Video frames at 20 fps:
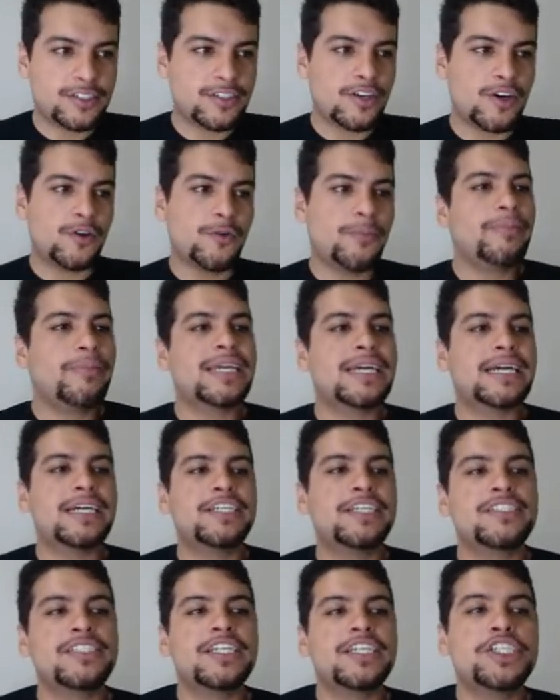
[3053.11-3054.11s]
So,
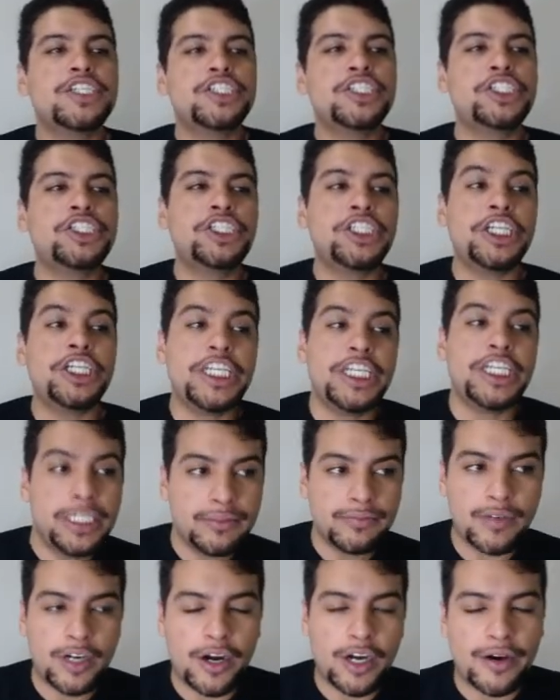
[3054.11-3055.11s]
because
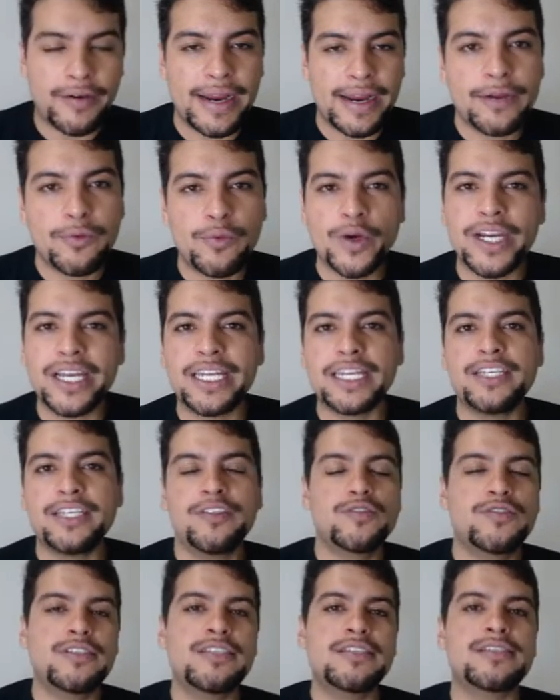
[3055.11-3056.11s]
she, all right, we're going to
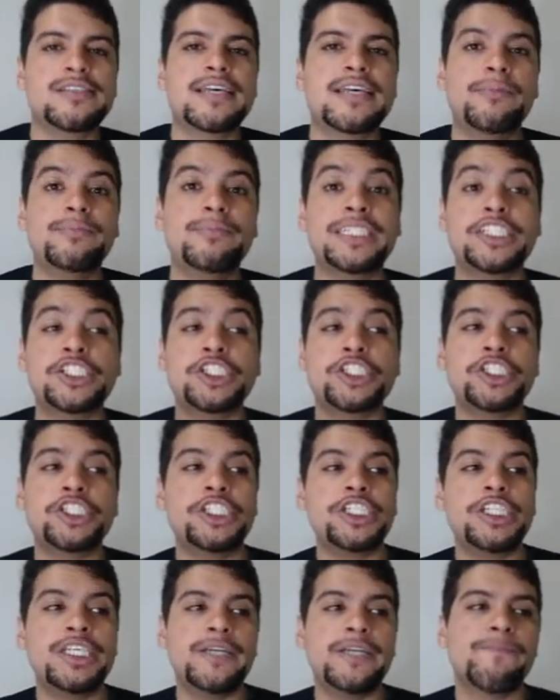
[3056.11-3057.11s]
use the subject
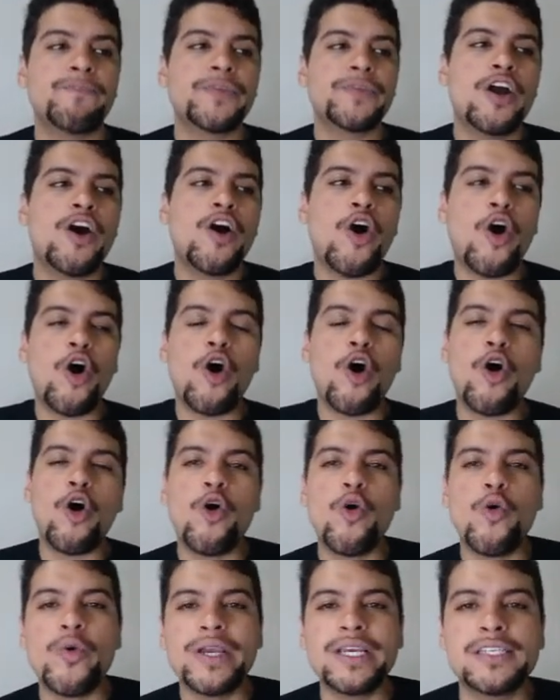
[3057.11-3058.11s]
she
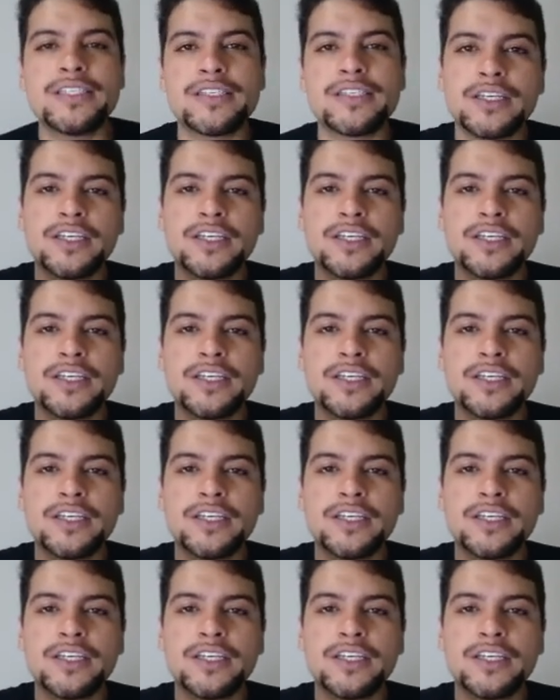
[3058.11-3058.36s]
always